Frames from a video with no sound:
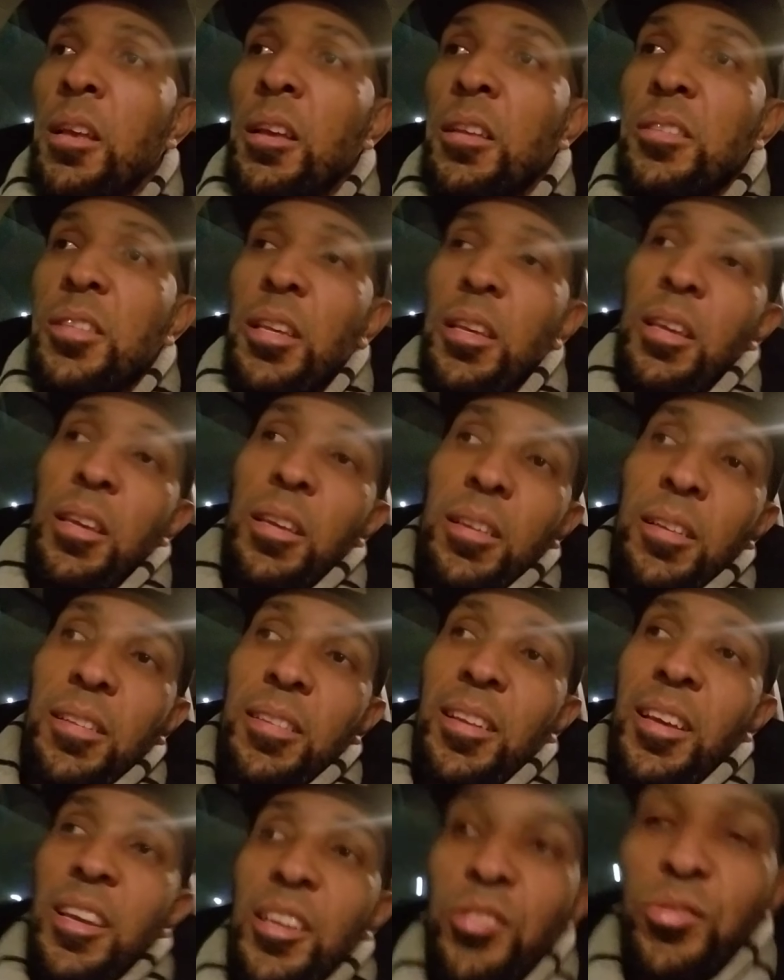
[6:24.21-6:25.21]
See,
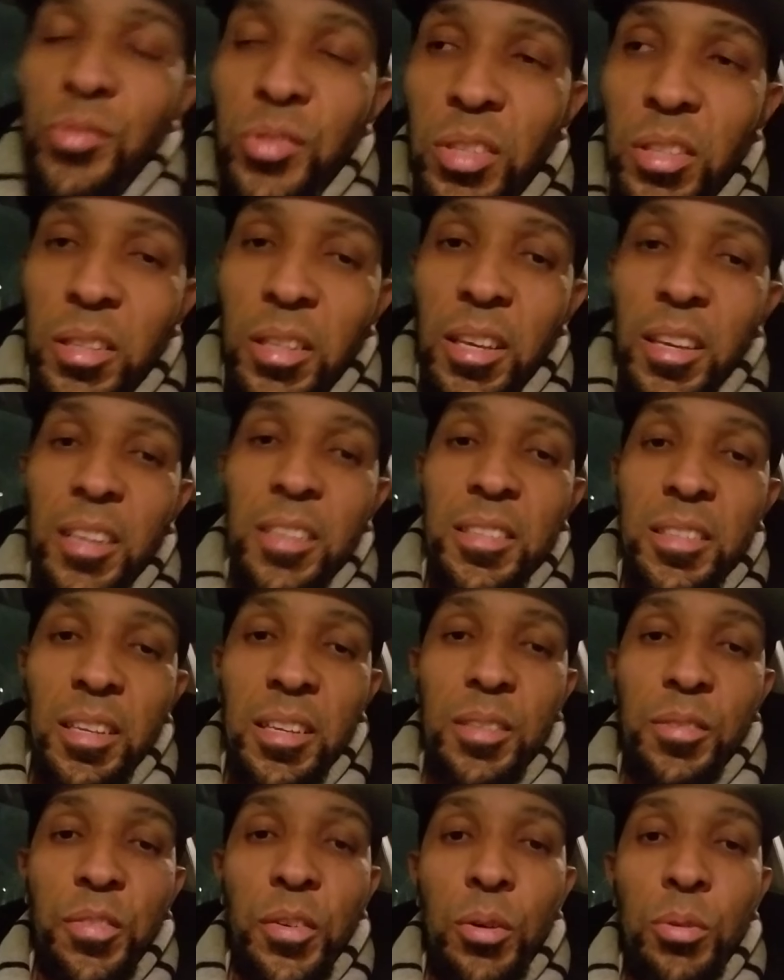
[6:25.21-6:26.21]
the interesting thing is
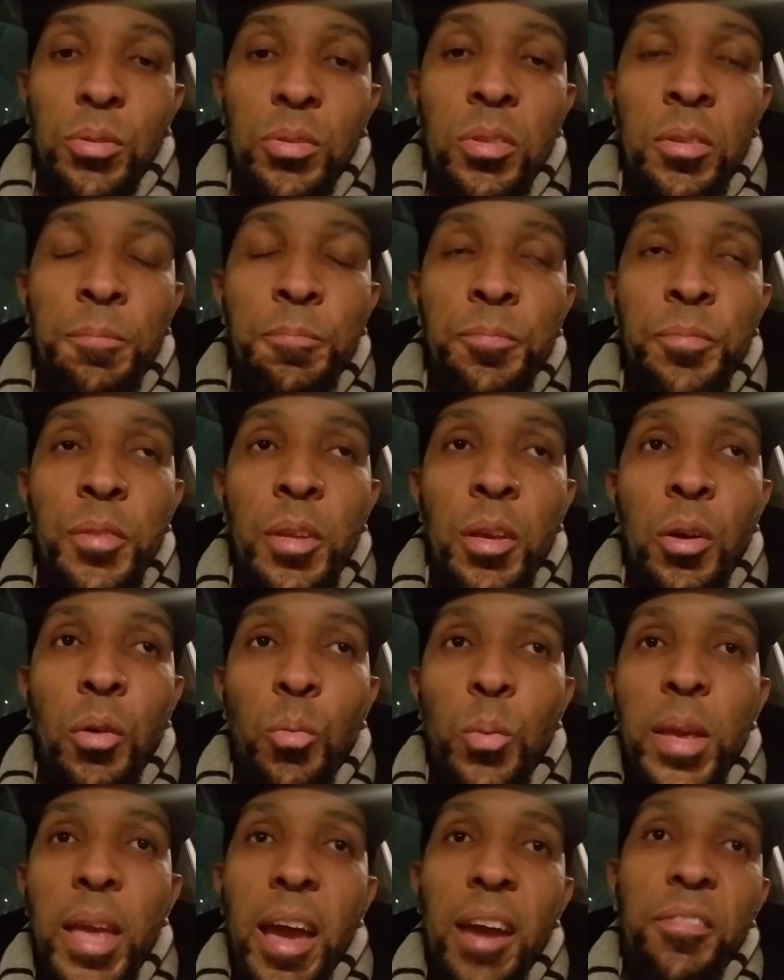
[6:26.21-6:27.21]
this, folks.
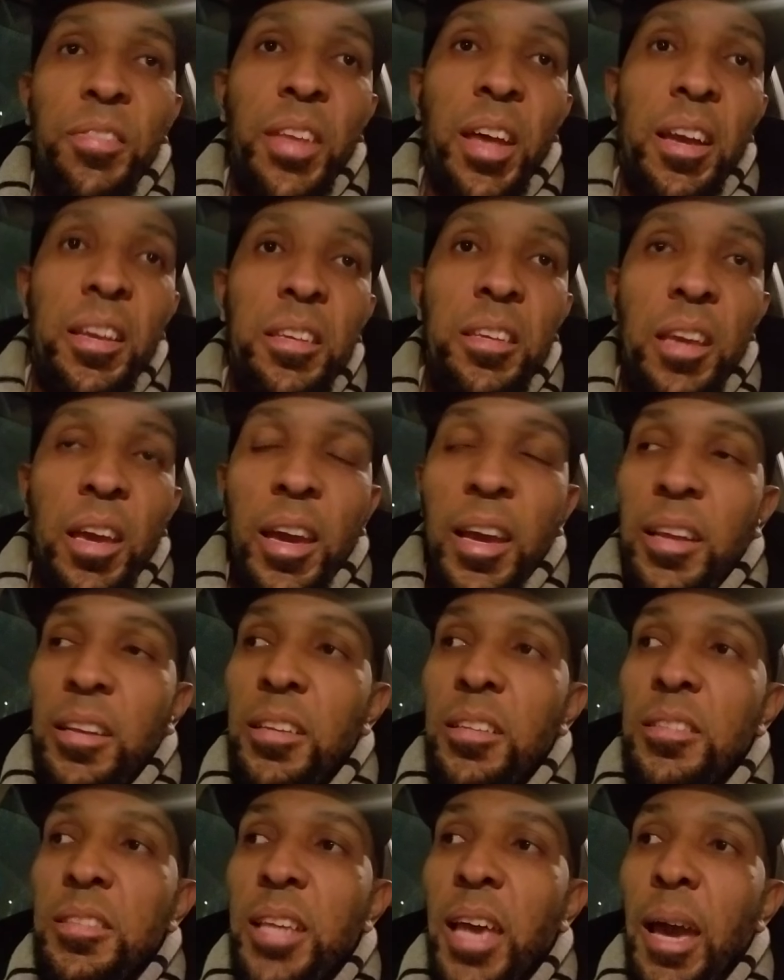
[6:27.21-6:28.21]
We have not yet
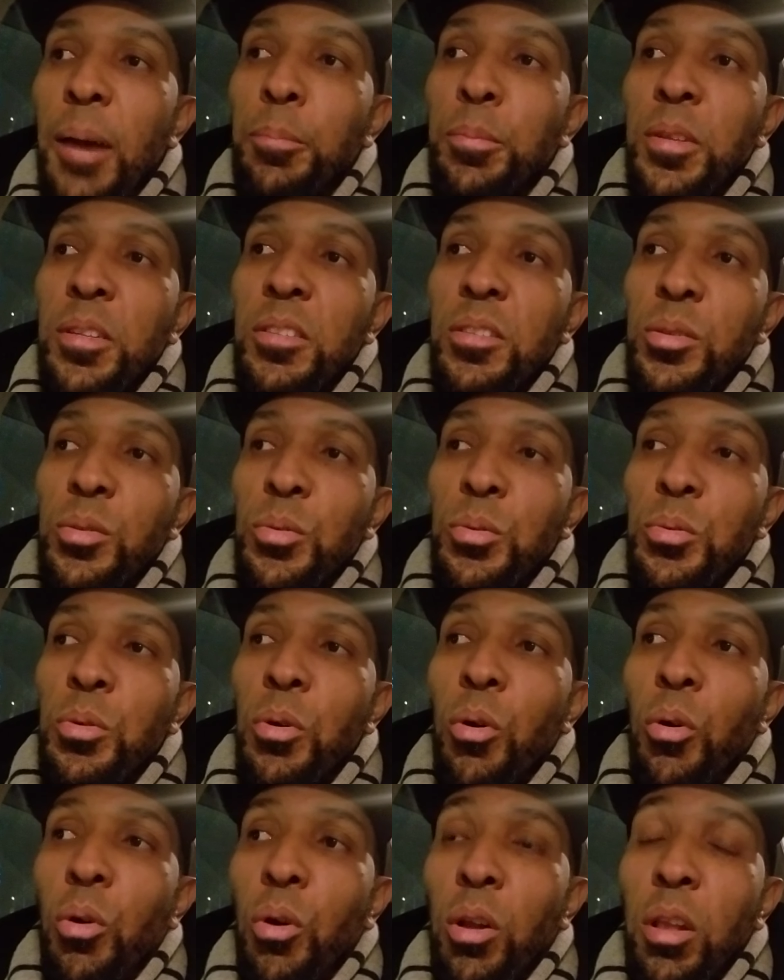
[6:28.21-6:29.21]
tapped into
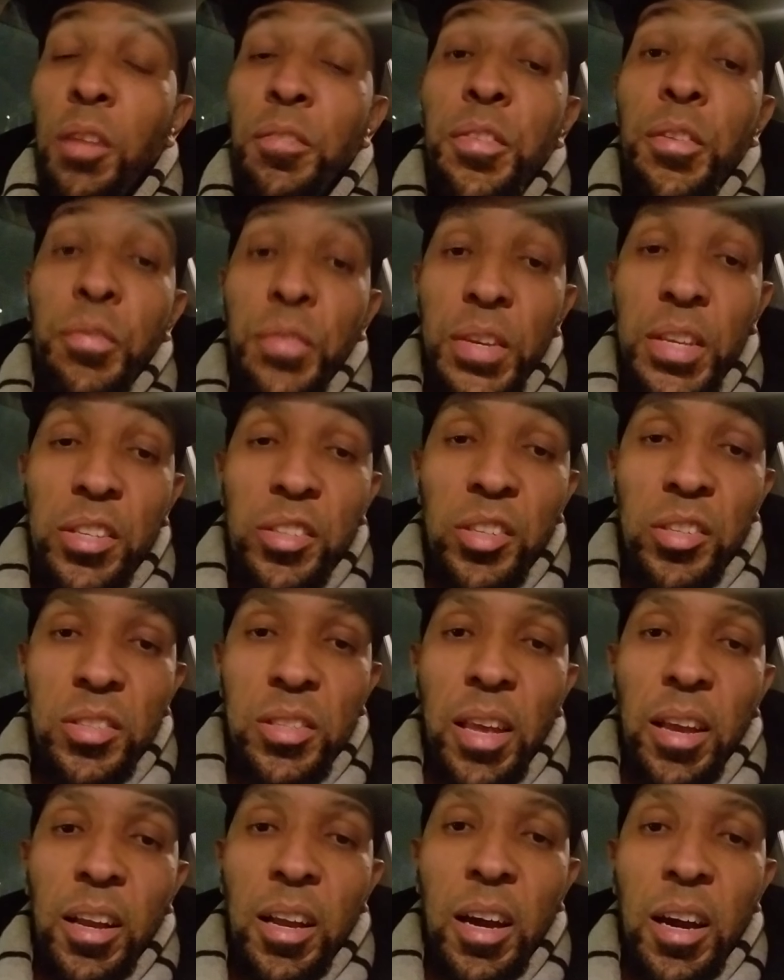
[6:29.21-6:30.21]
all of the features
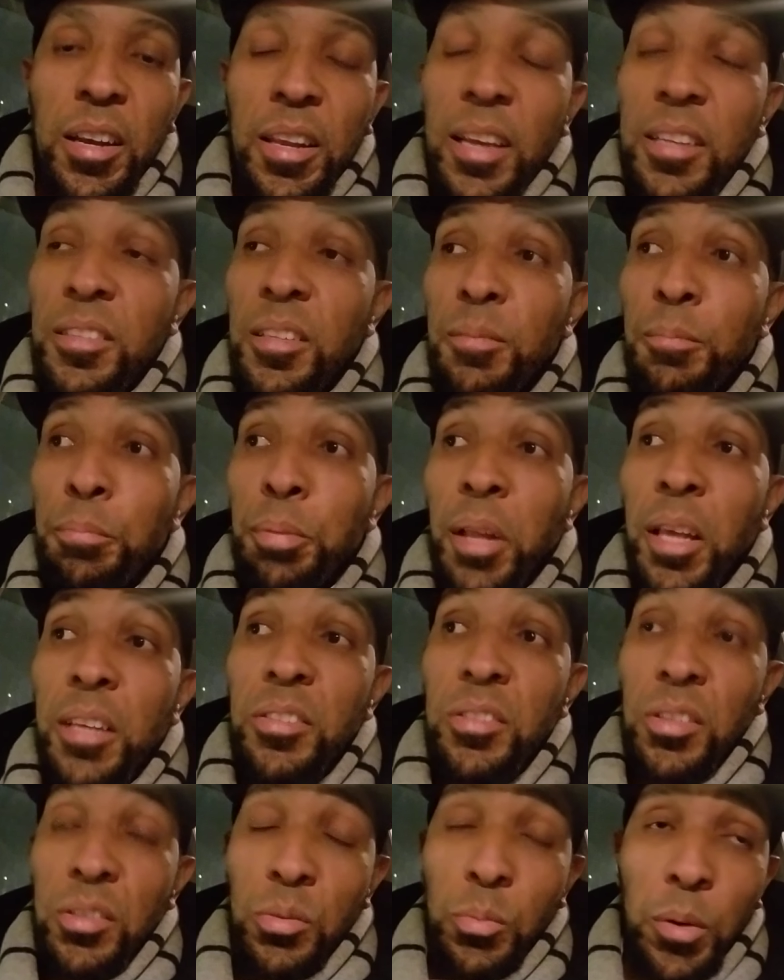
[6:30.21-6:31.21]
that God has
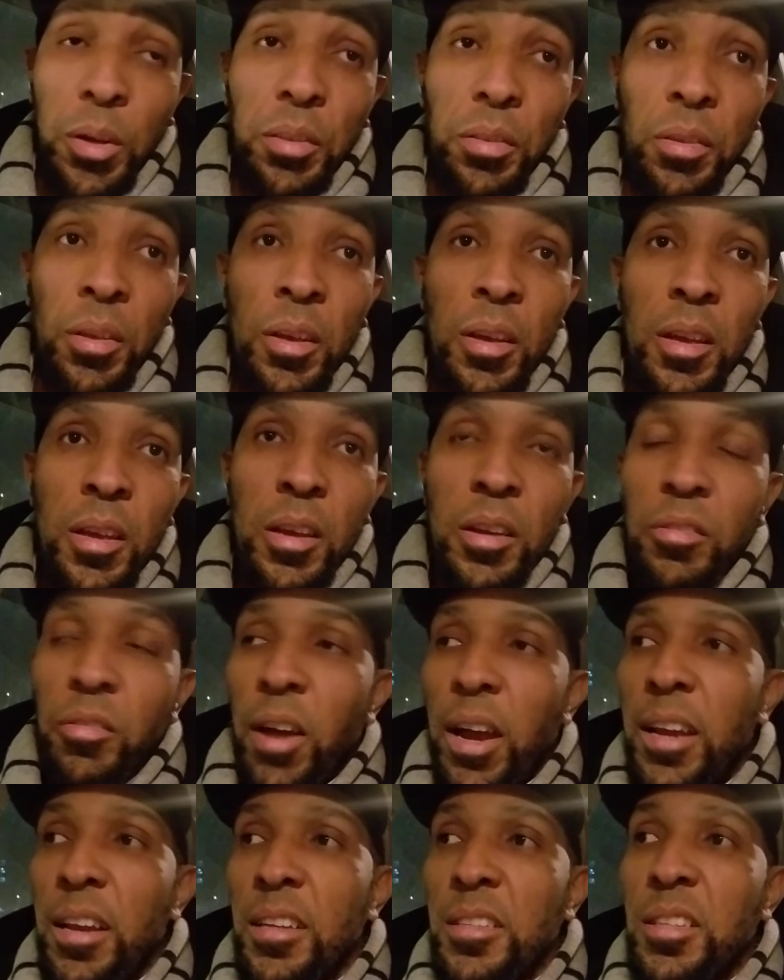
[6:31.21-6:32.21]
blessed us with,
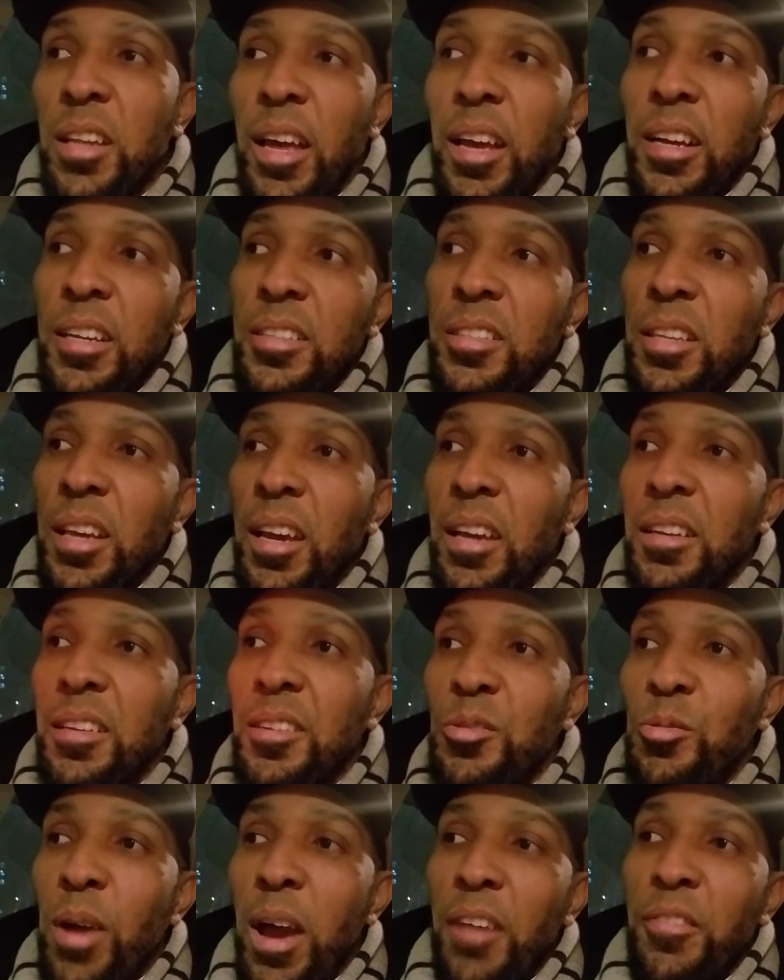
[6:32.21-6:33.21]
right? It's like I said,
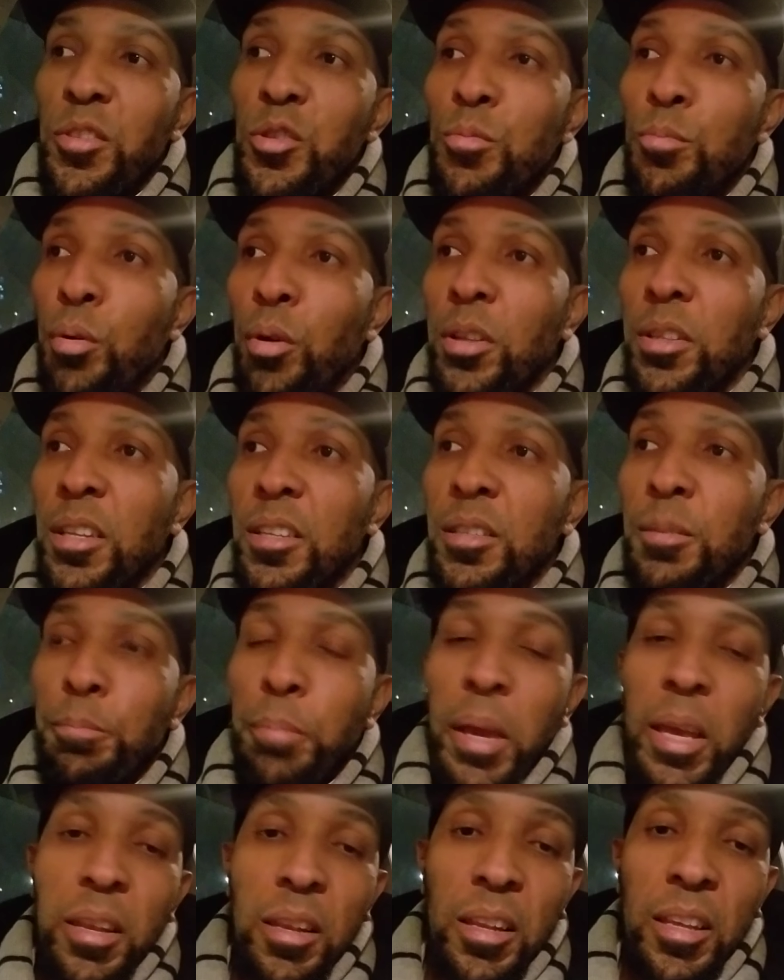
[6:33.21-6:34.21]
you bought this
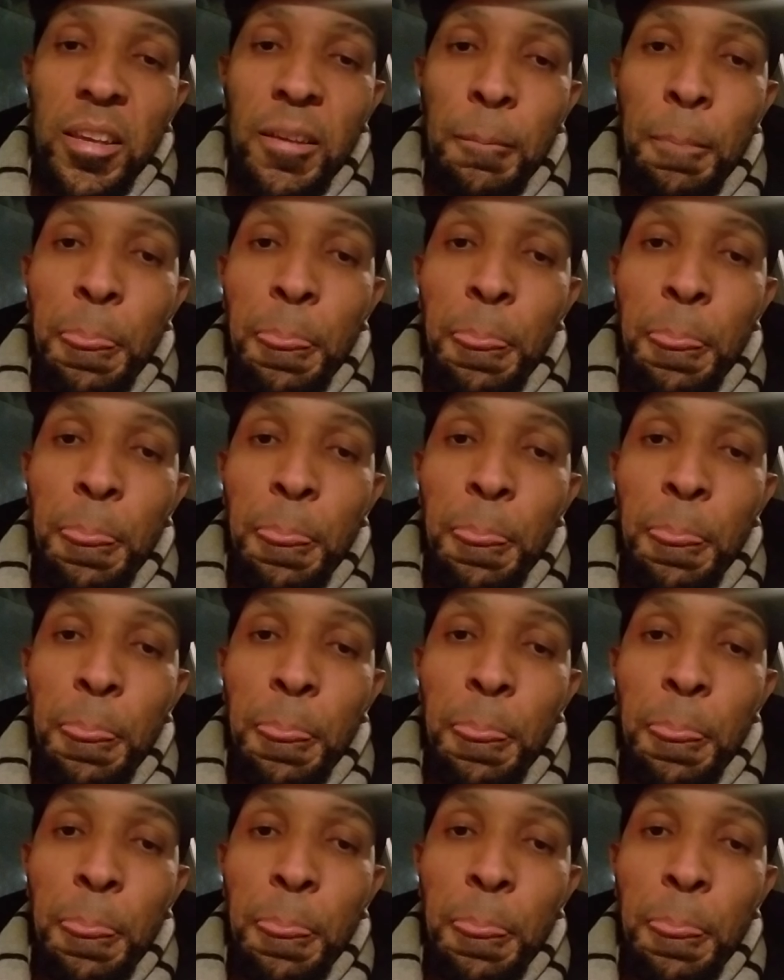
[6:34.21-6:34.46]
Bentley,